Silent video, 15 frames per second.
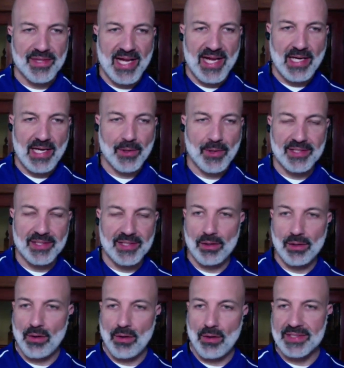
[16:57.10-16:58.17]
So with that, I'm
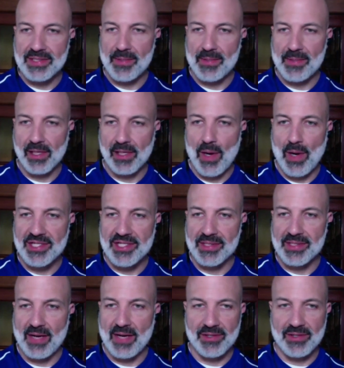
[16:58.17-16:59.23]
going to turn over to some of the
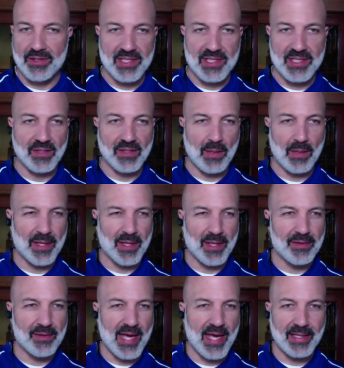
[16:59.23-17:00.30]
questions that I received,
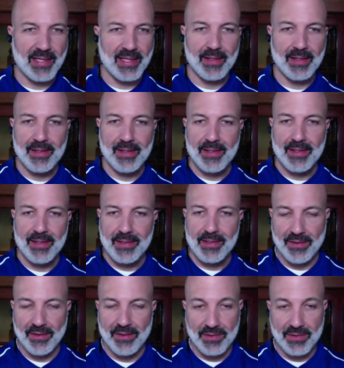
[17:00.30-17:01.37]
and I want to thank
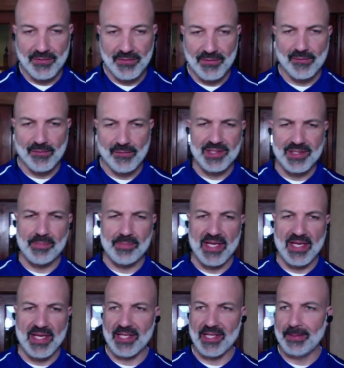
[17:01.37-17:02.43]
uh, those of you
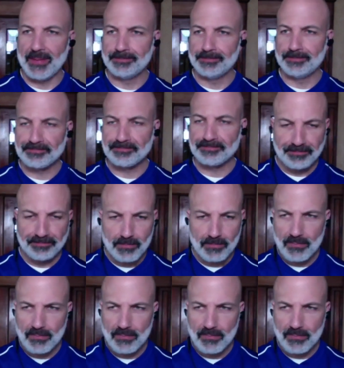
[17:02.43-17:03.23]
for submitting them.